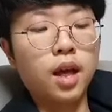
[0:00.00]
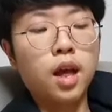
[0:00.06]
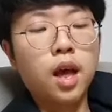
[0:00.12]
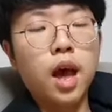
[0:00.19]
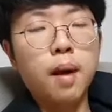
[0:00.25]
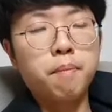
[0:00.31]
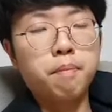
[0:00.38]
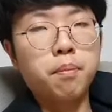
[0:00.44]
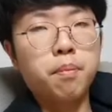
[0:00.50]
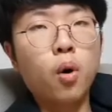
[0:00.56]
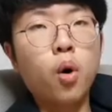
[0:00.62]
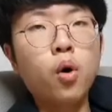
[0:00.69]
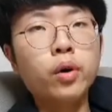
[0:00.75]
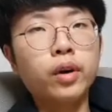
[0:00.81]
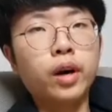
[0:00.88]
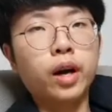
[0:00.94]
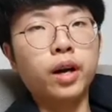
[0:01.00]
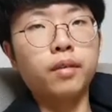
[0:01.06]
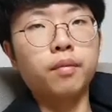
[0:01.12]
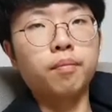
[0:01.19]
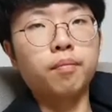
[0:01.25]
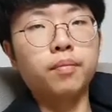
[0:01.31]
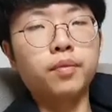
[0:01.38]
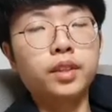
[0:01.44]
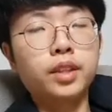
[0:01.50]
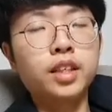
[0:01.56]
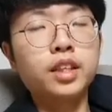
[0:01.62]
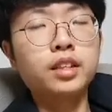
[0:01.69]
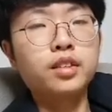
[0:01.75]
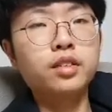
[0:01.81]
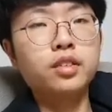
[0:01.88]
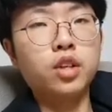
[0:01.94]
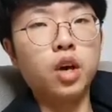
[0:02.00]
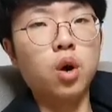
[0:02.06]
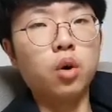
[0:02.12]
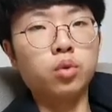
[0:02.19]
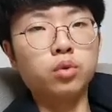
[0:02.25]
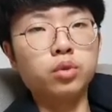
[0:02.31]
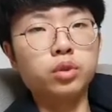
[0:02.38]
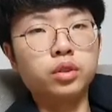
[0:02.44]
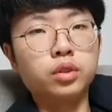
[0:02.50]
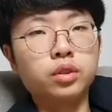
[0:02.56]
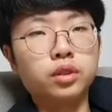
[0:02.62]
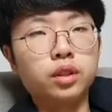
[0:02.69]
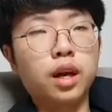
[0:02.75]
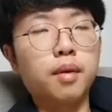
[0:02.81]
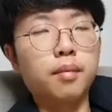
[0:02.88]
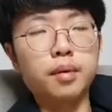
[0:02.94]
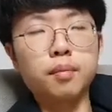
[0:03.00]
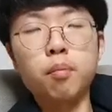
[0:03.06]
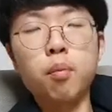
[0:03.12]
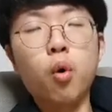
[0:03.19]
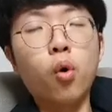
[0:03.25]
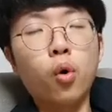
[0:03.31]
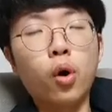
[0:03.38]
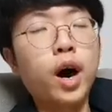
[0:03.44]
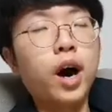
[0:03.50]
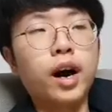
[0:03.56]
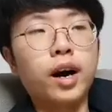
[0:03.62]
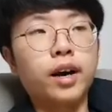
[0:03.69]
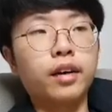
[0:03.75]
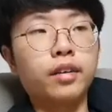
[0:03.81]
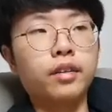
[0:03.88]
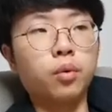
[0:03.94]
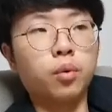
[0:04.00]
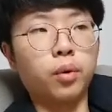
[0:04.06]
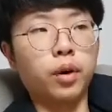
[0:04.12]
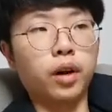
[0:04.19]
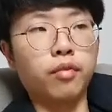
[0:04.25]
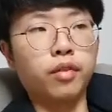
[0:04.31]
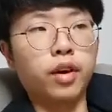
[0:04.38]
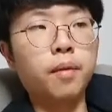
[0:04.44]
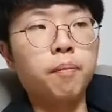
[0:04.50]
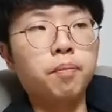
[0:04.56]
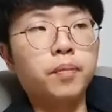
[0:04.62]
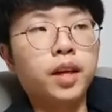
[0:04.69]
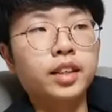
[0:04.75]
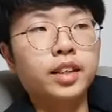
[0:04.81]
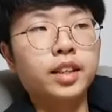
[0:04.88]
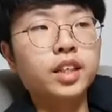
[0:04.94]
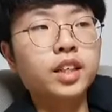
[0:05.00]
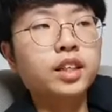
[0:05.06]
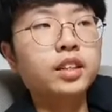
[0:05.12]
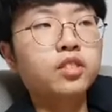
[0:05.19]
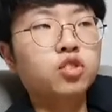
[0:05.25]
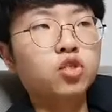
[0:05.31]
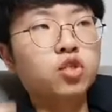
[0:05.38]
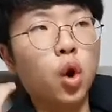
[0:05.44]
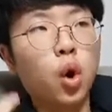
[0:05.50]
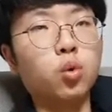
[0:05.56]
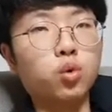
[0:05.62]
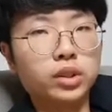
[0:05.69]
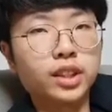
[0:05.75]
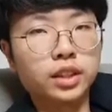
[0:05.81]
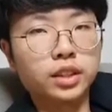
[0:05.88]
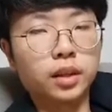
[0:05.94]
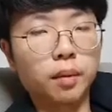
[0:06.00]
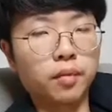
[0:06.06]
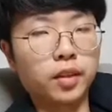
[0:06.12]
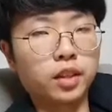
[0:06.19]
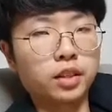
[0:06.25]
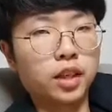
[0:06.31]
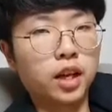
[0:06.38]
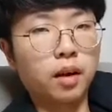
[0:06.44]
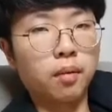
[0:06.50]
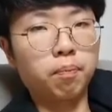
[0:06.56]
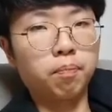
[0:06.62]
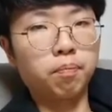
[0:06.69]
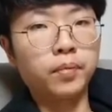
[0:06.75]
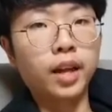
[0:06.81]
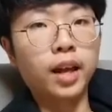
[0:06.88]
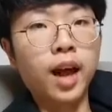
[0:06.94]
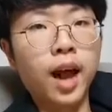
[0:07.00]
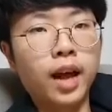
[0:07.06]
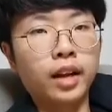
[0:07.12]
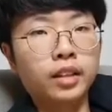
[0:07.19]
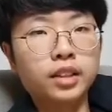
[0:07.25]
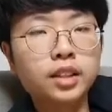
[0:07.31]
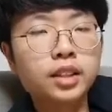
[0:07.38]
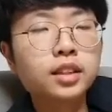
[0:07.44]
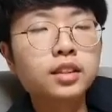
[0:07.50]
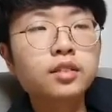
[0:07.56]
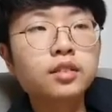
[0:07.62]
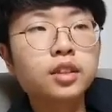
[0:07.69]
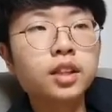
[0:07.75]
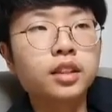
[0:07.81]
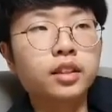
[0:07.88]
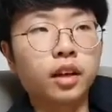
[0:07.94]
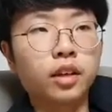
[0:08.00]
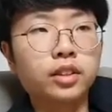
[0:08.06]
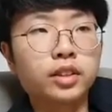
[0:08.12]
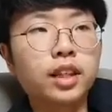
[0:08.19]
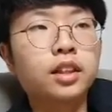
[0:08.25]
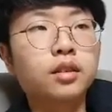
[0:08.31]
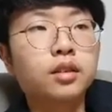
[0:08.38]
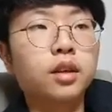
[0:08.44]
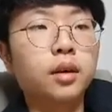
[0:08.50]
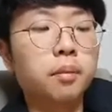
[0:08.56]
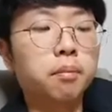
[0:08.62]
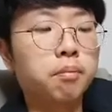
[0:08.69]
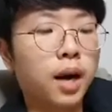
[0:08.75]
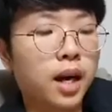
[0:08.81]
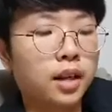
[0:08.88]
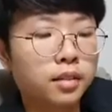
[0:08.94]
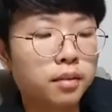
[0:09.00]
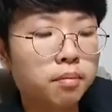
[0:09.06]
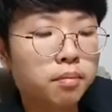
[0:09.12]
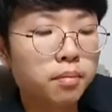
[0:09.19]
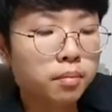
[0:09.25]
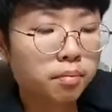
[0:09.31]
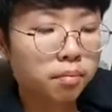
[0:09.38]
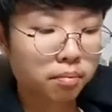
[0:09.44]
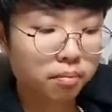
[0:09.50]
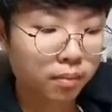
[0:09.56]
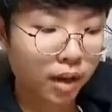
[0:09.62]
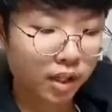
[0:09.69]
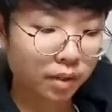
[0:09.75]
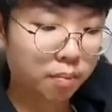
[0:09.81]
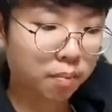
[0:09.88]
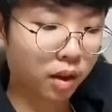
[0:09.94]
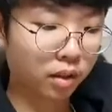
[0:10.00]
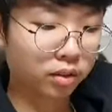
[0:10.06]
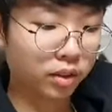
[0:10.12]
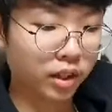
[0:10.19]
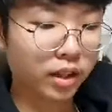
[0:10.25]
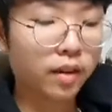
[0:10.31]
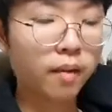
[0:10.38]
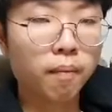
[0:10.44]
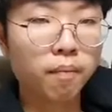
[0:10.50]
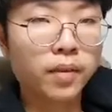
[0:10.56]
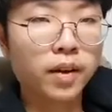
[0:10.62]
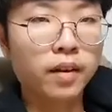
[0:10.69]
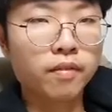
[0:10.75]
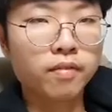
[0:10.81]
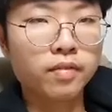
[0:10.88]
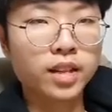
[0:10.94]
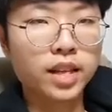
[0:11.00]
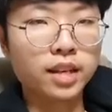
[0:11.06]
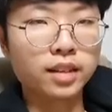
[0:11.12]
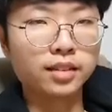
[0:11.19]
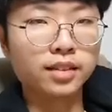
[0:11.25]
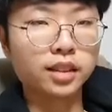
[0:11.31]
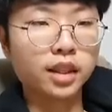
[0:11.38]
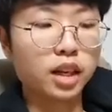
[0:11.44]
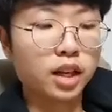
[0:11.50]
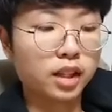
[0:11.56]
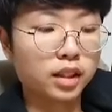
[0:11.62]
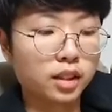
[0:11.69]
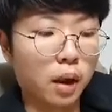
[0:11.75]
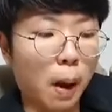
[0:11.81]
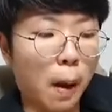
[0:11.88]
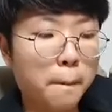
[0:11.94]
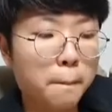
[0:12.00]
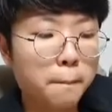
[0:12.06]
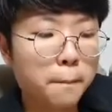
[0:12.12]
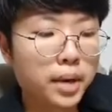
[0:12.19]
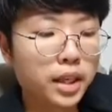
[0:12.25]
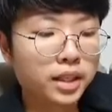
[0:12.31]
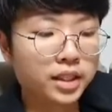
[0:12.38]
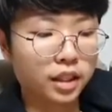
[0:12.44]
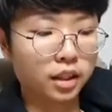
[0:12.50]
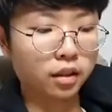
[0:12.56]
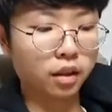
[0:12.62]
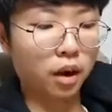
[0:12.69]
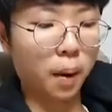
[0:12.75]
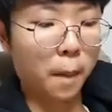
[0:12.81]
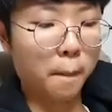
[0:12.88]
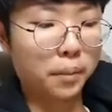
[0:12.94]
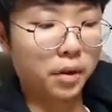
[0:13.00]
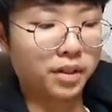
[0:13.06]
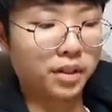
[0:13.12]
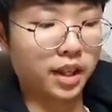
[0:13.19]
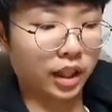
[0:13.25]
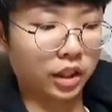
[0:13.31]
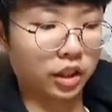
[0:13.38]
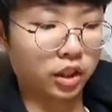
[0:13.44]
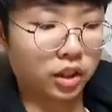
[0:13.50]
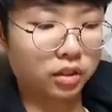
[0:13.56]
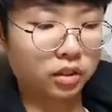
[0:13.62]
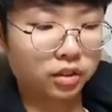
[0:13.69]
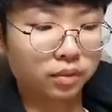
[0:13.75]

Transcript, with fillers: And Poira, he knows, I mean, Poha or whatever, he knows that something's up. And he declares that Madam, Madam Buckley needs his immediate protection.